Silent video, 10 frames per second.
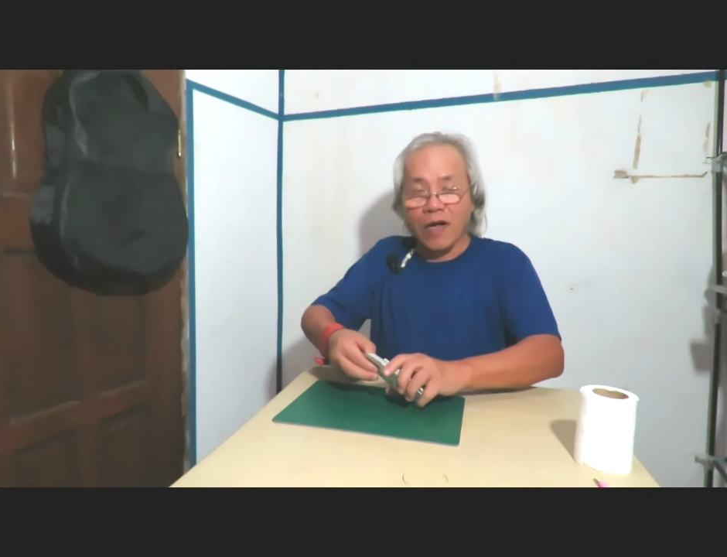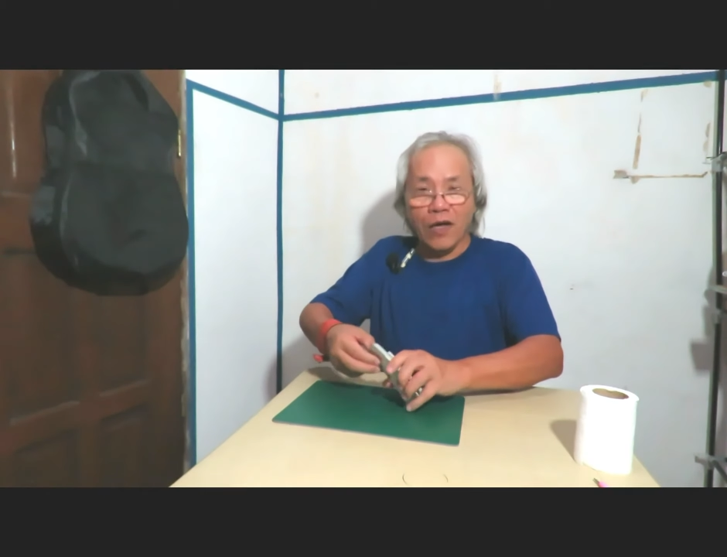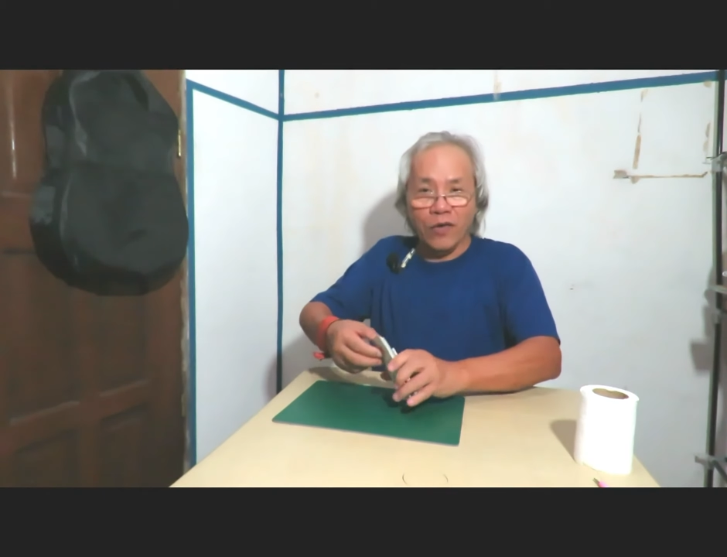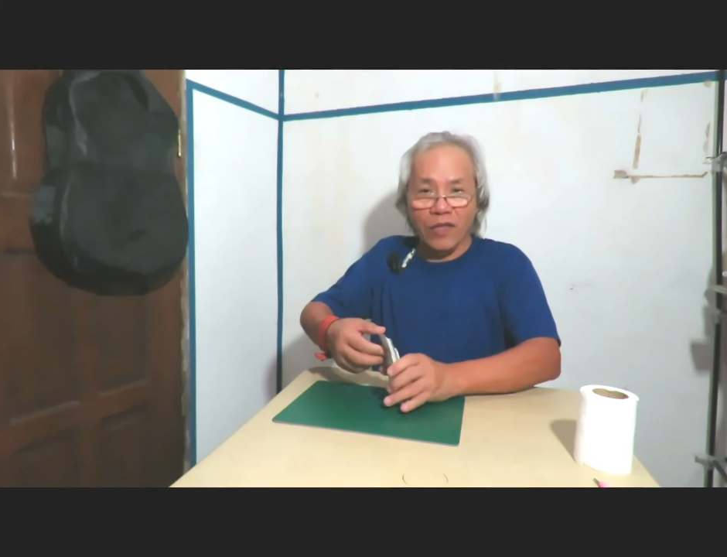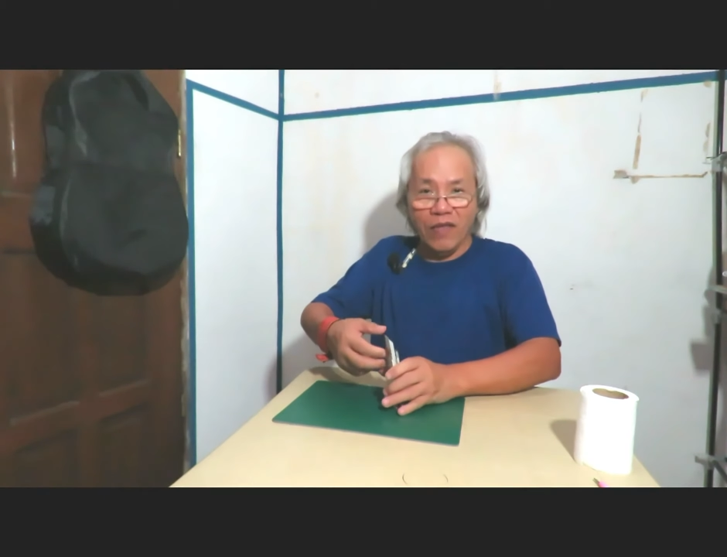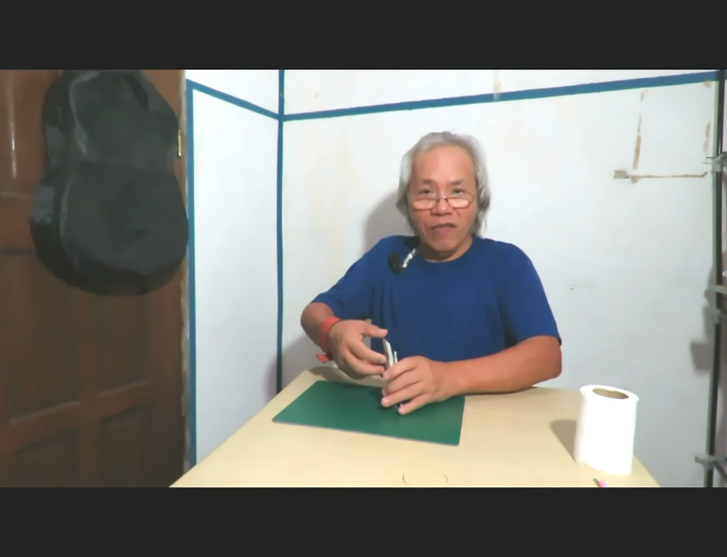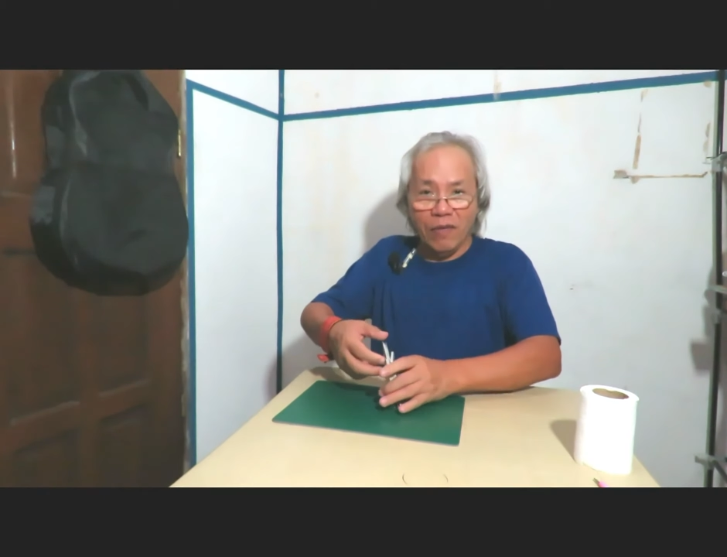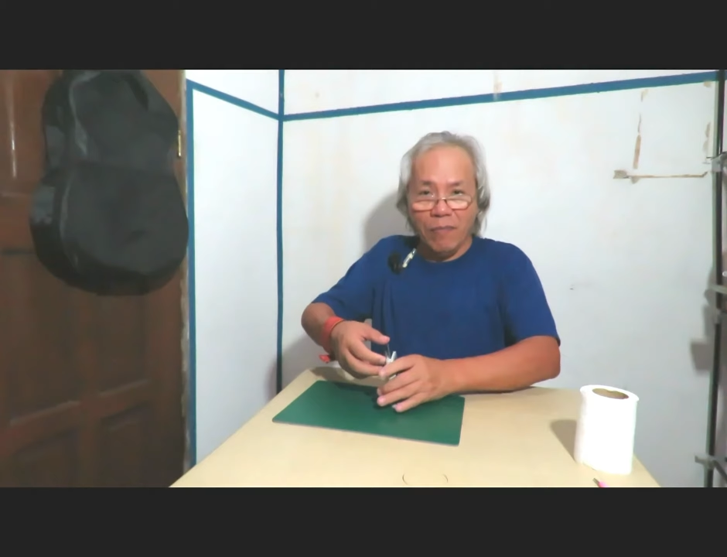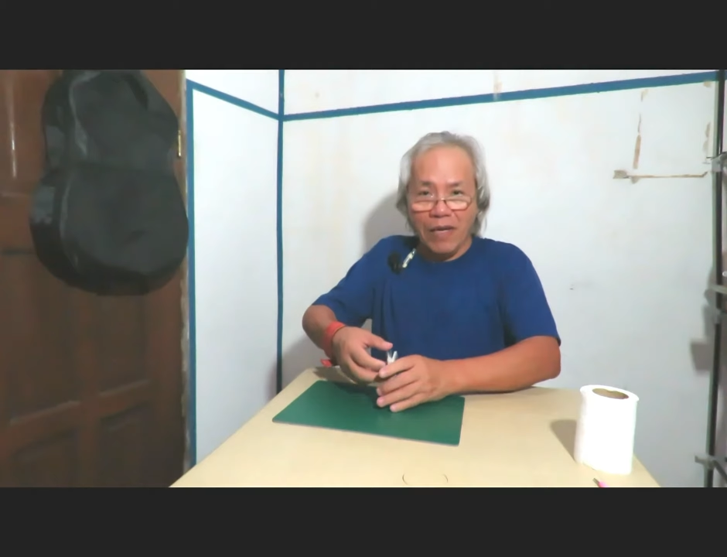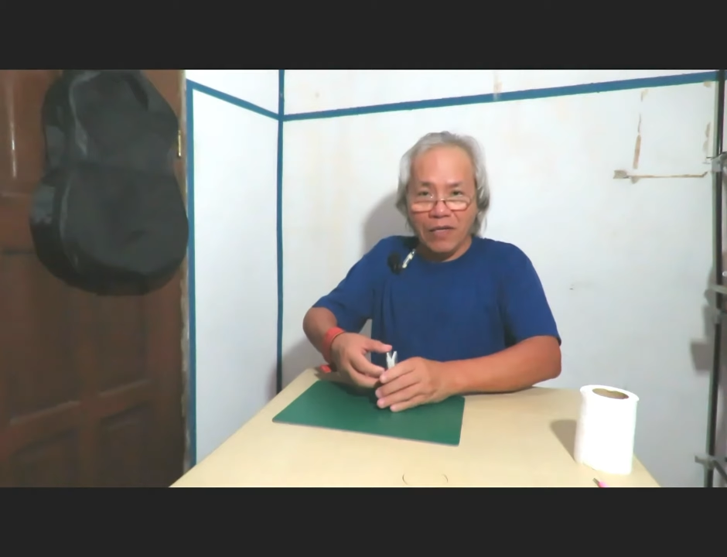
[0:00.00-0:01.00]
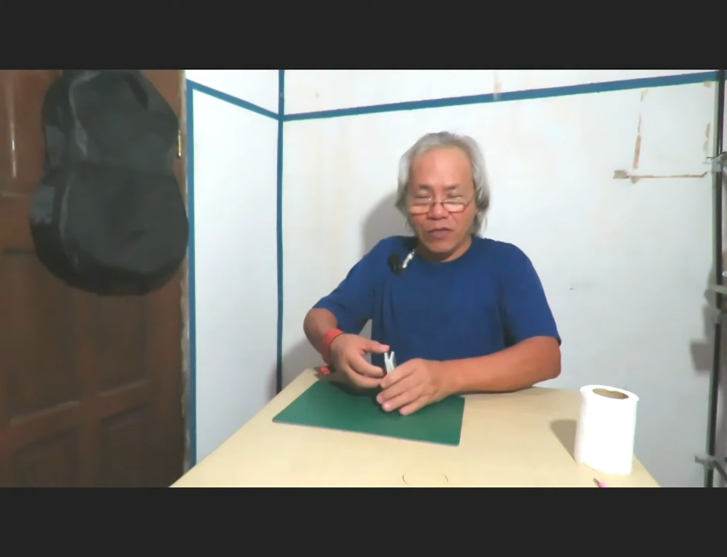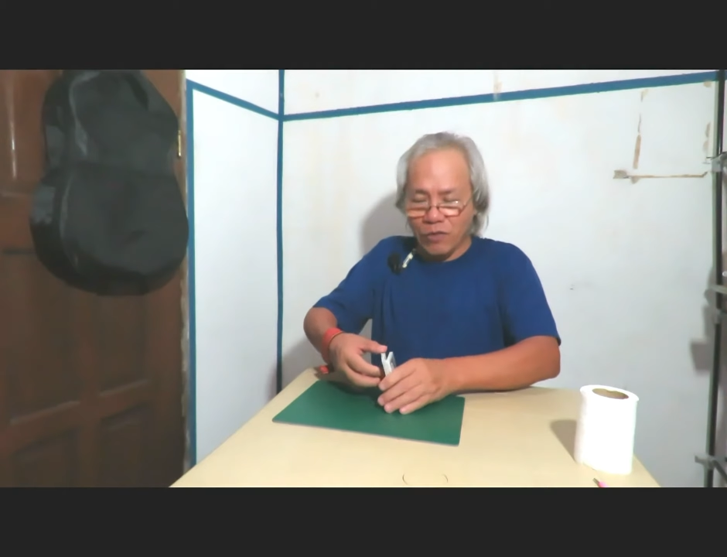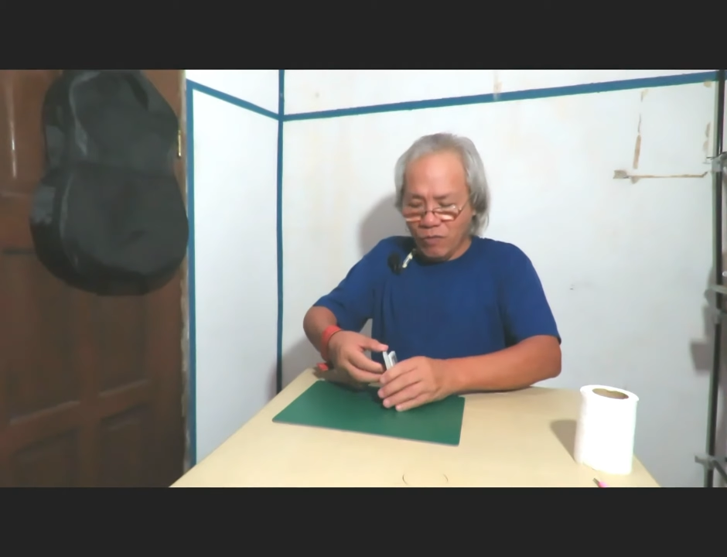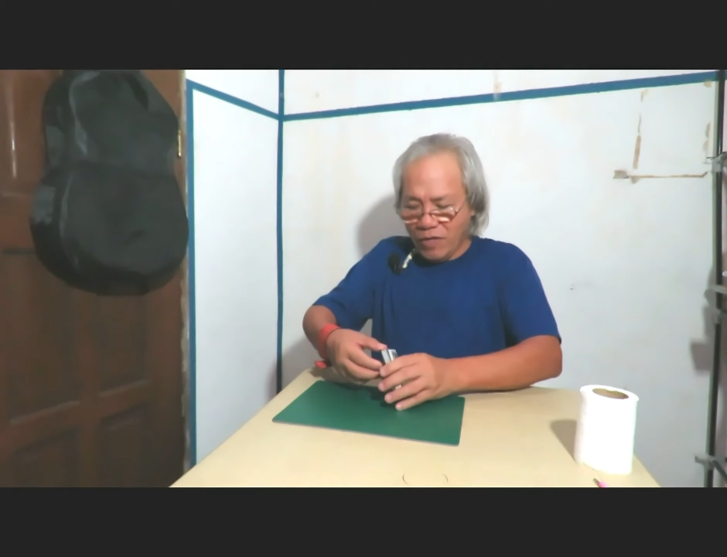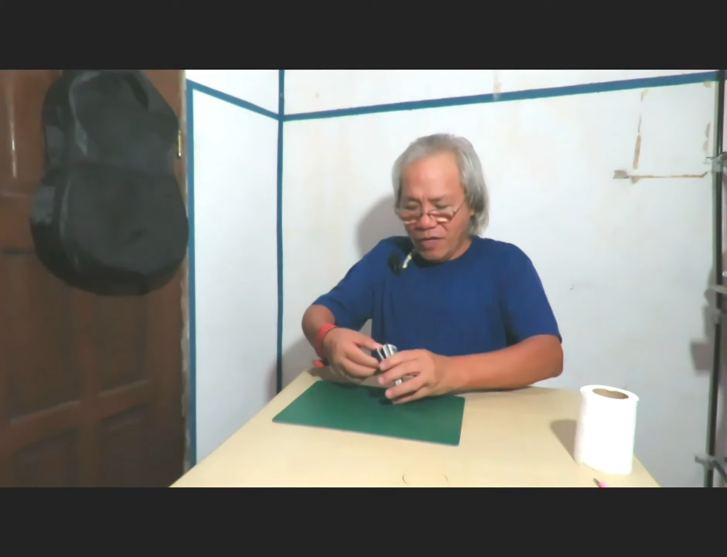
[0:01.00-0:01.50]
I don't even play
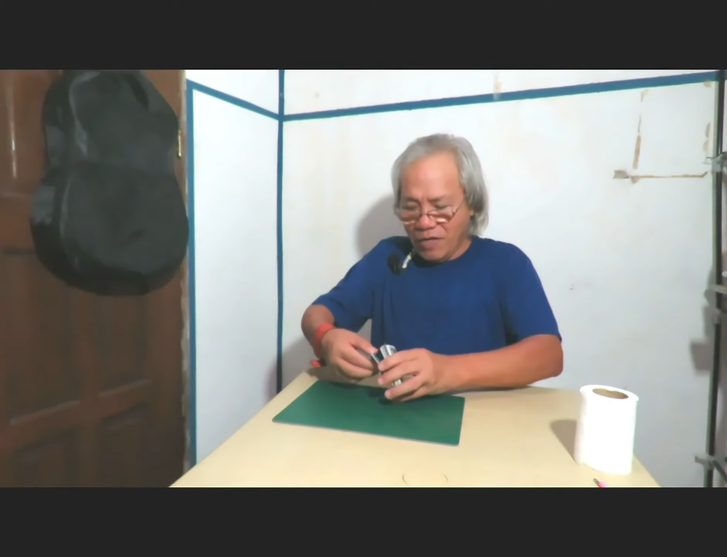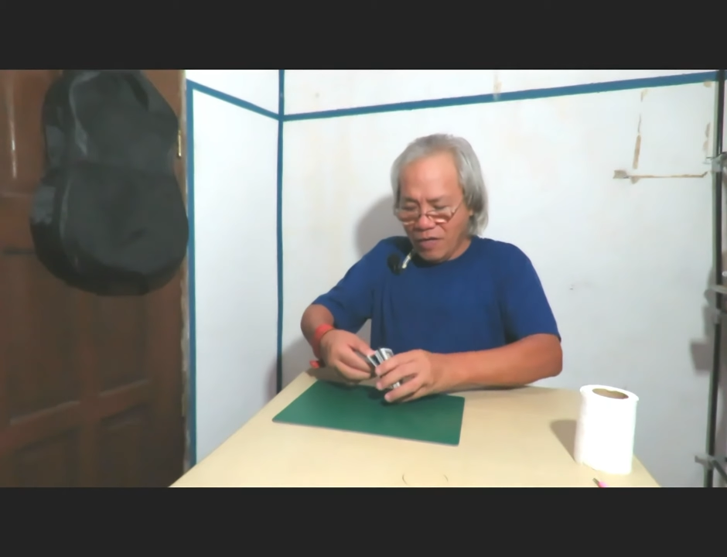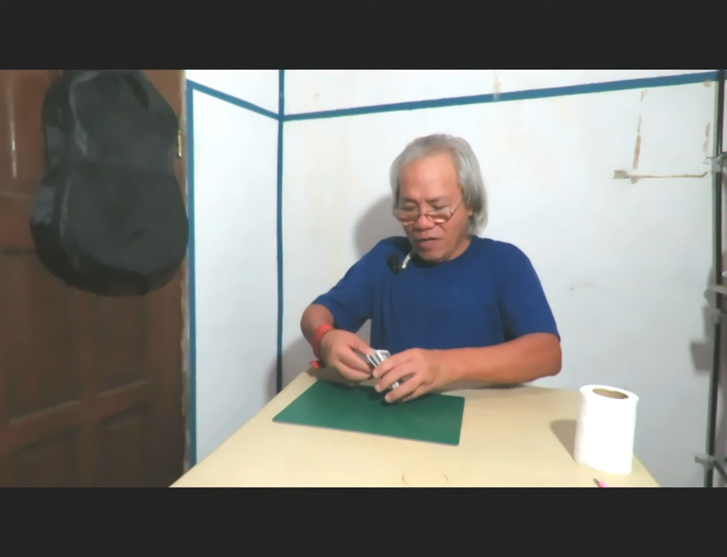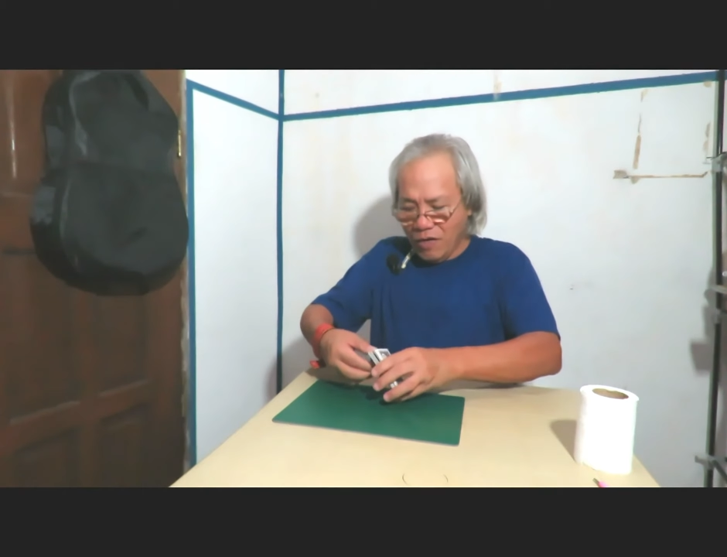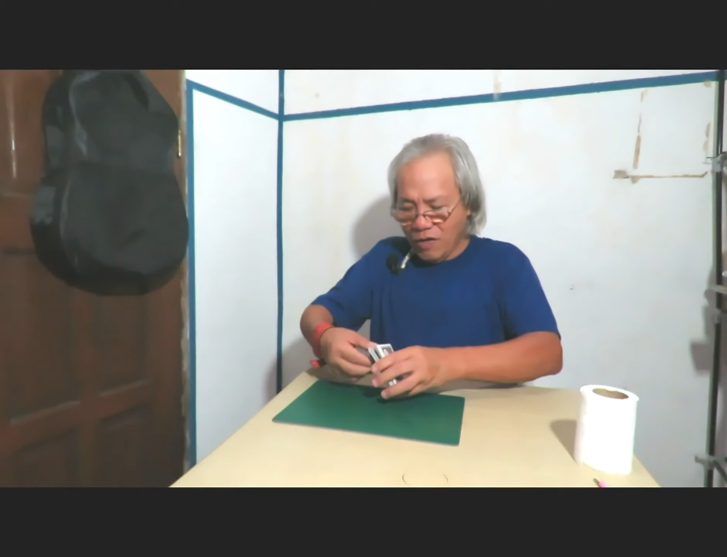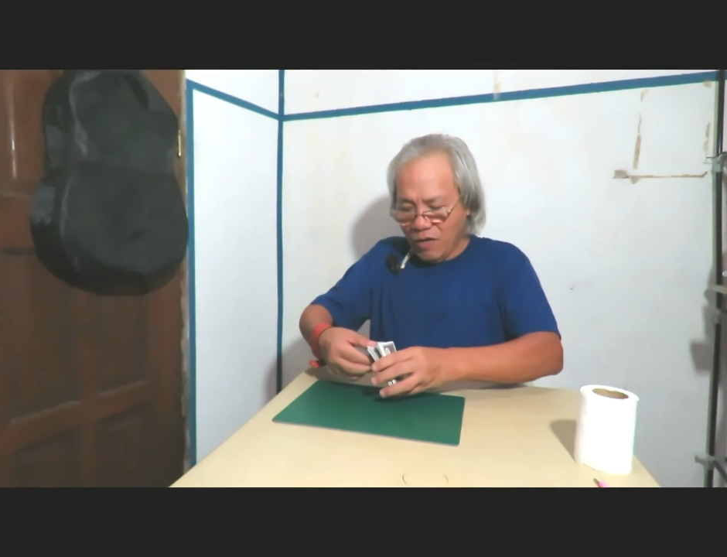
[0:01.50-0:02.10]
this one